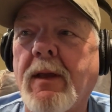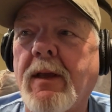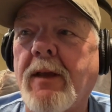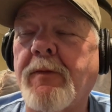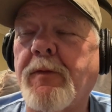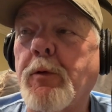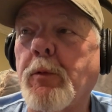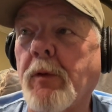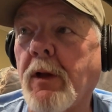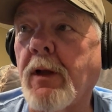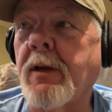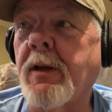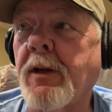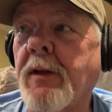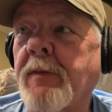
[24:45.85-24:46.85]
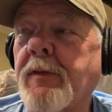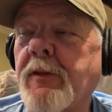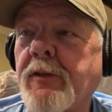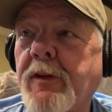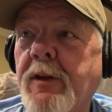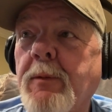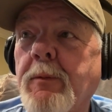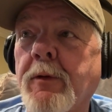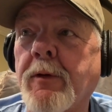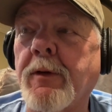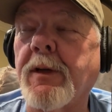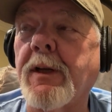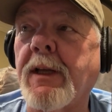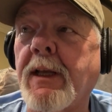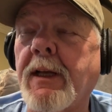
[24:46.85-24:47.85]
If you were lucky enough to see
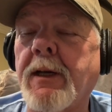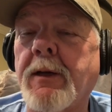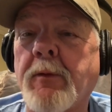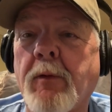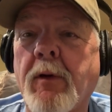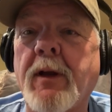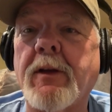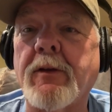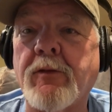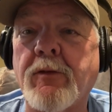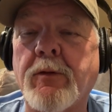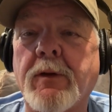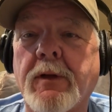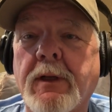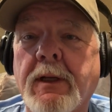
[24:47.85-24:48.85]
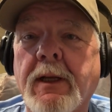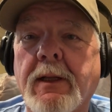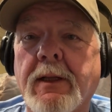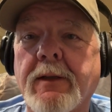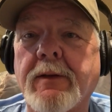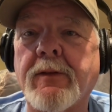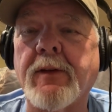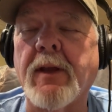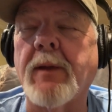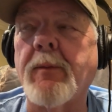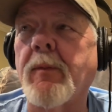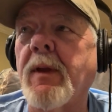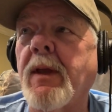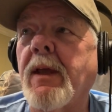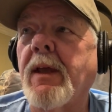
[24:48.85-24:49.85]
one and get it in range, you could kill it.
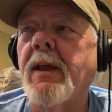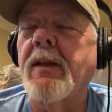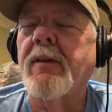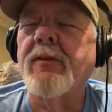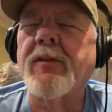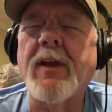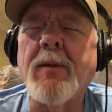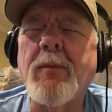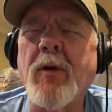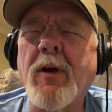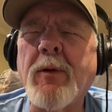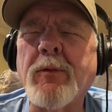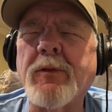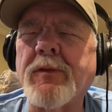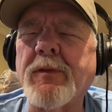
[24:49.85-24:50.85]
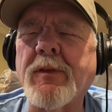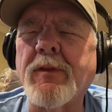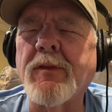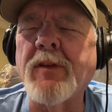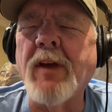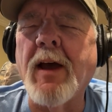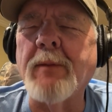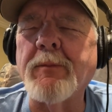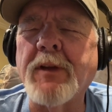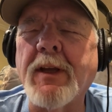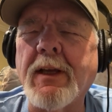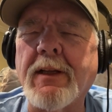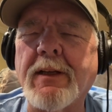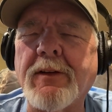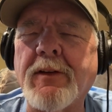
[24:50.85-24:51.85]
Same way with Tom
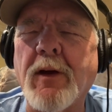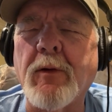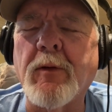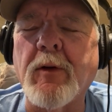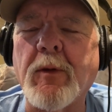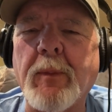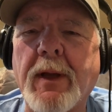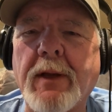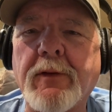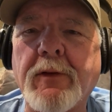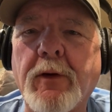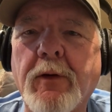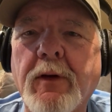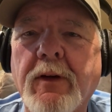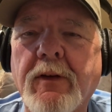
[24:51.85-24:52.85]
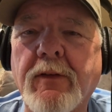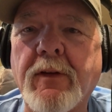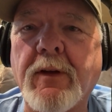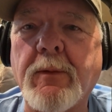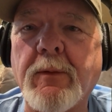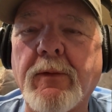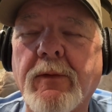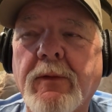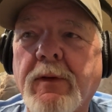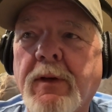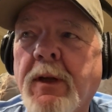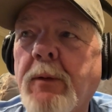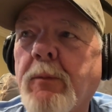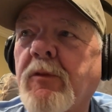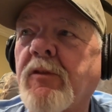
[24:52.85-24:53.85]
Kelly talking about turkeys.
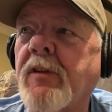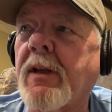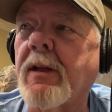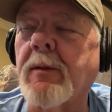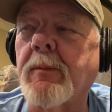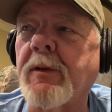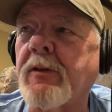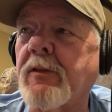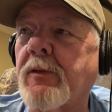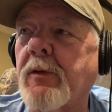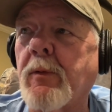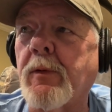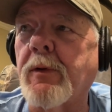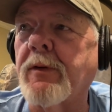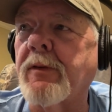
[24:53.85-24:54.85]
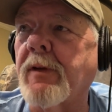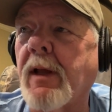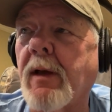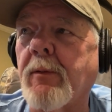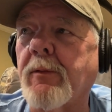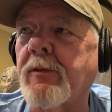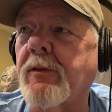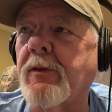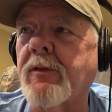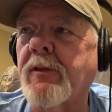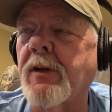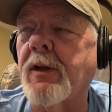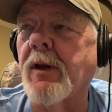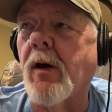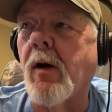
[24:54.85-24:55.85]
He was telling me stories, and I was just
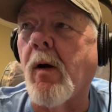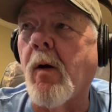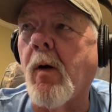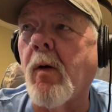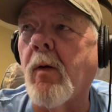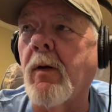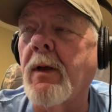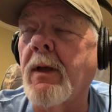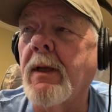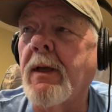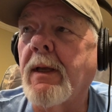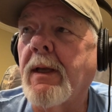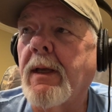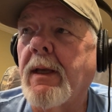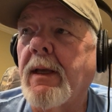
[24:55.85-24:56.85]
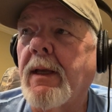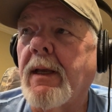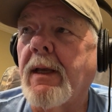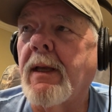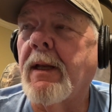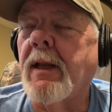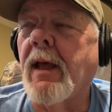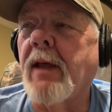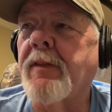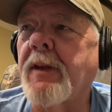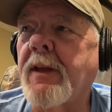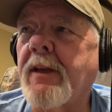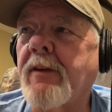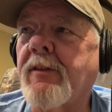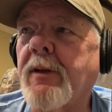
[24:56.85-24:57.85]
in awe. And I
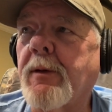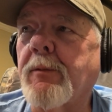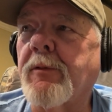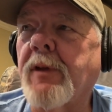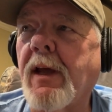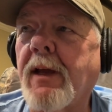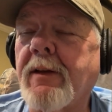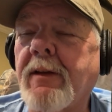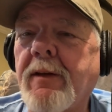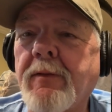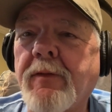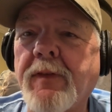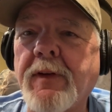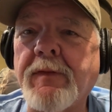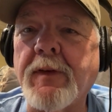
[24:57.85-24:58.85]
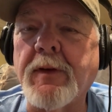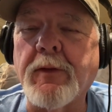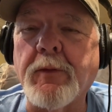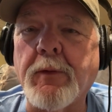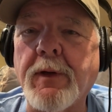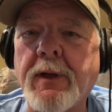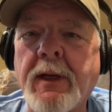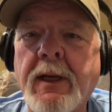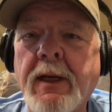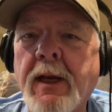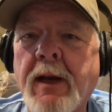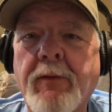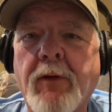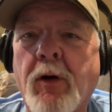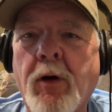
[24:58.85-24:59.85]
think he said it was 1953. He
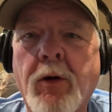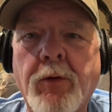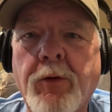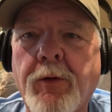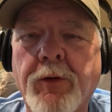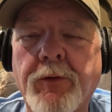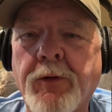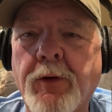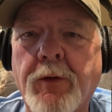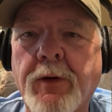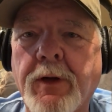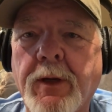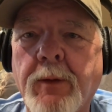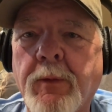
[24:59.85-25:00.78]
never heard a turkey.